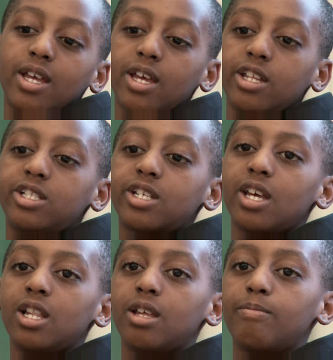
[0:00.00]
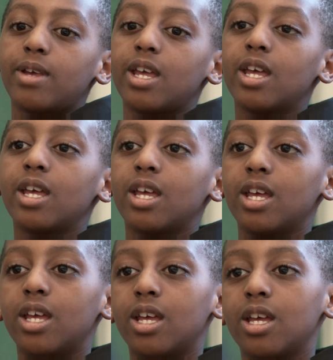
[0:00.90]
it's killing
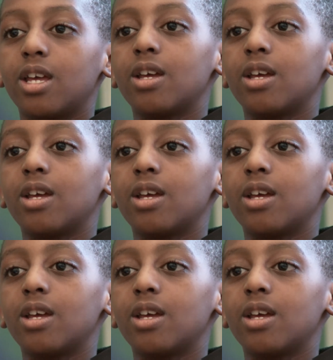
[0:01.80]
me.